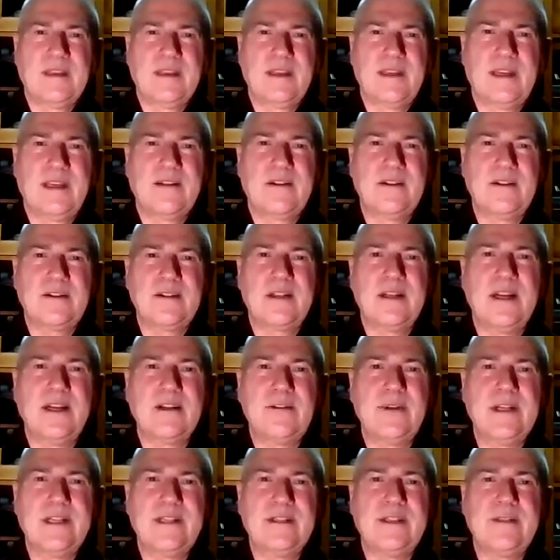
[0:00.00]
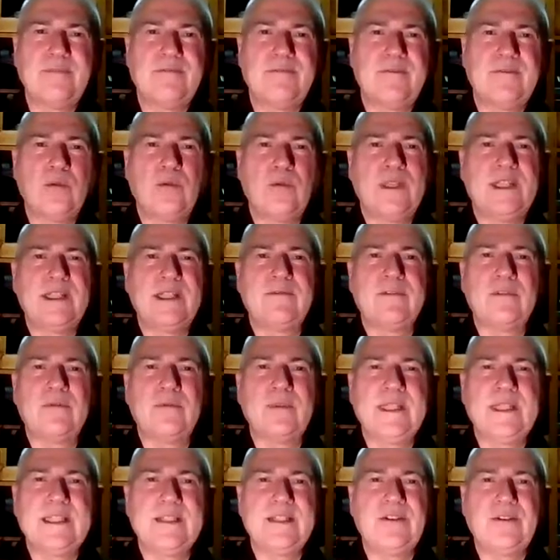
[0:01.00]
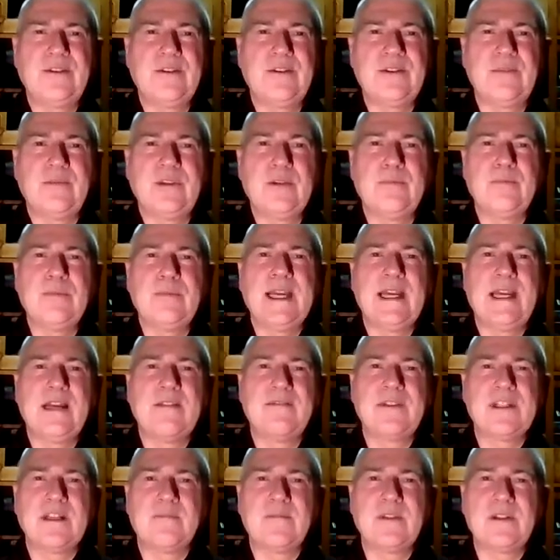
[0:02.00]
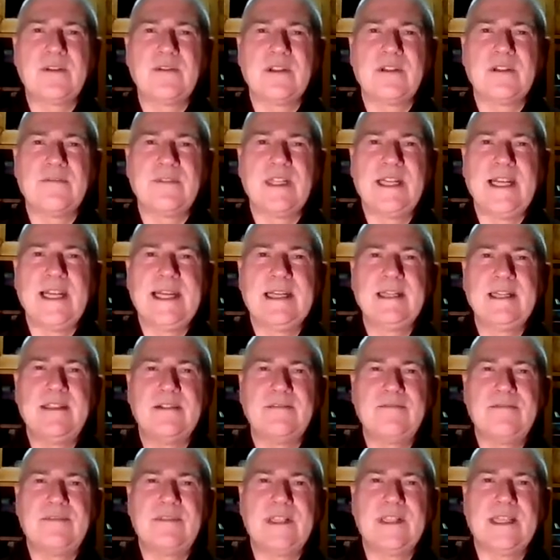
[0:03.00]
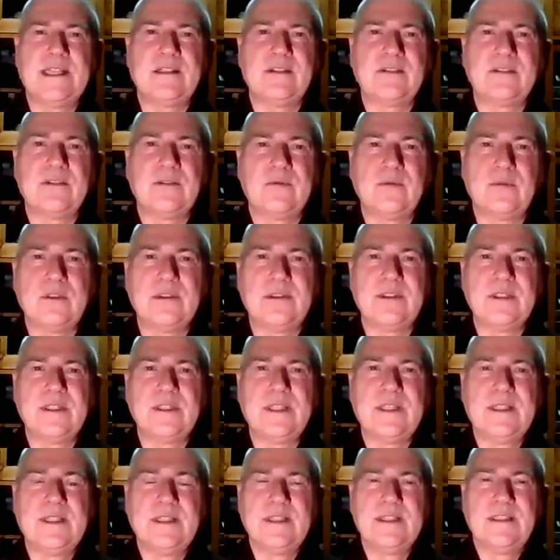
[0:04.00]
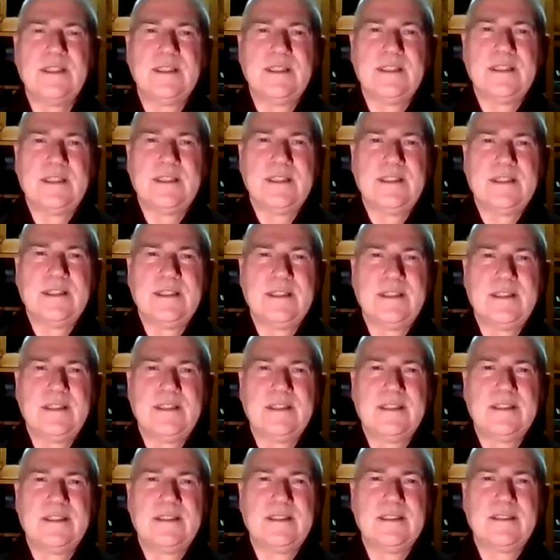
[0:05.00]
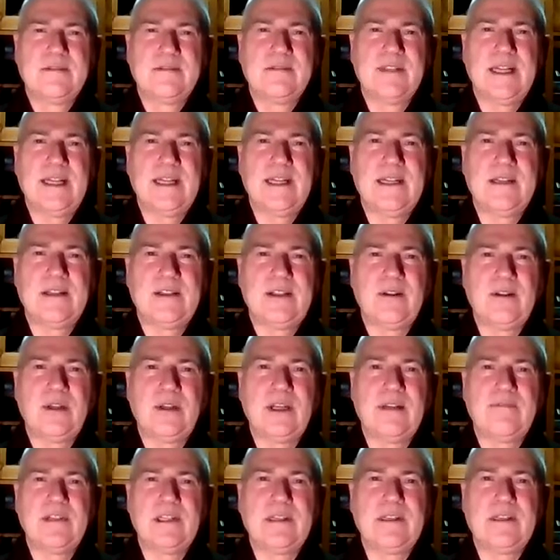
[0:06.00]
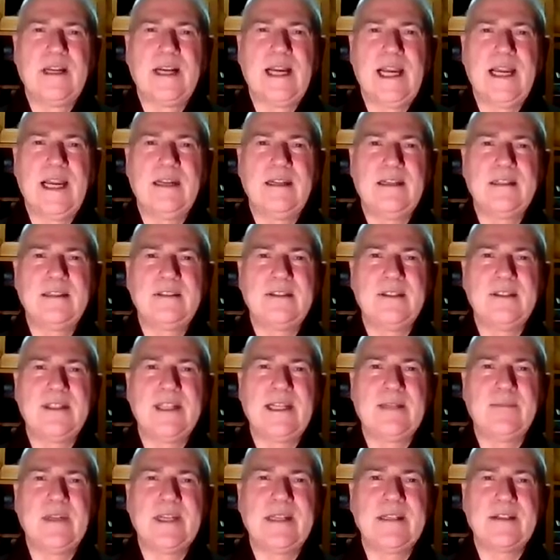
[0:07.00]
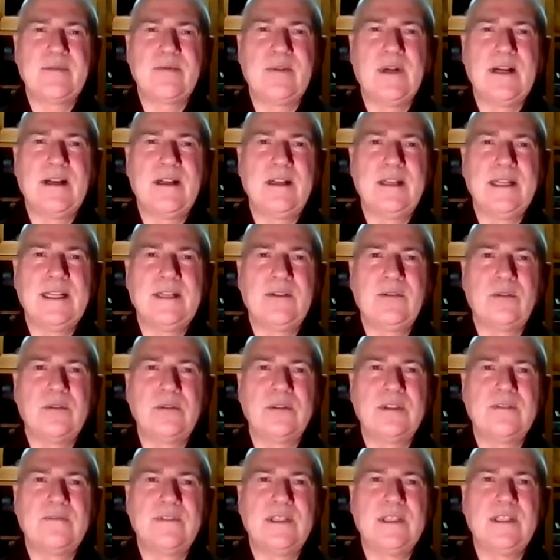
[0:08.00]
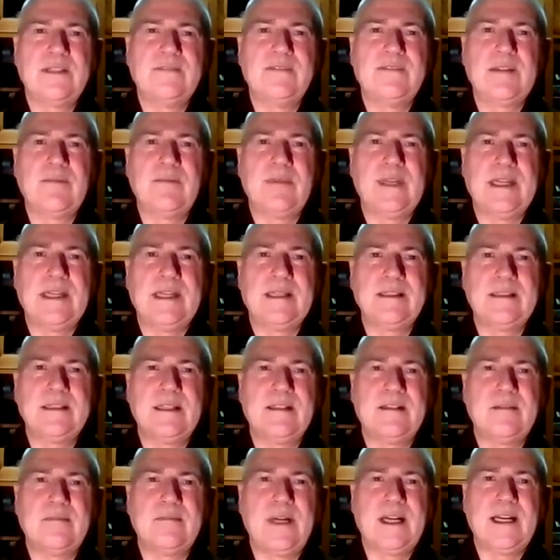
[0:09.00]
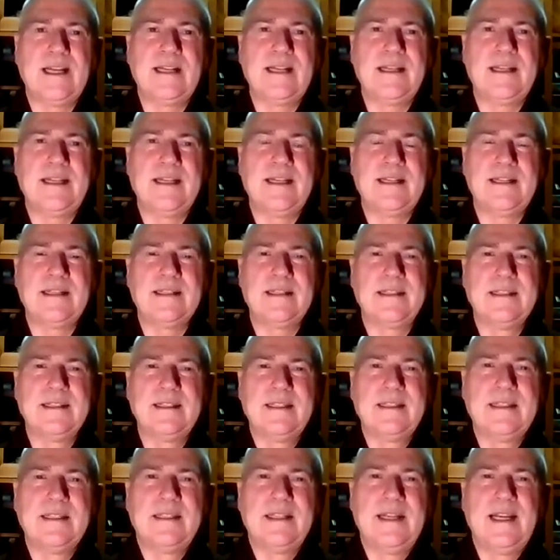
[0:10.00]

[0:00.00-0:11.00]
And those countries that, for whatever reason, you may have some sort of negative feelings towards. Radiate your loving kindness to them as well, and all of the living beings that abide there.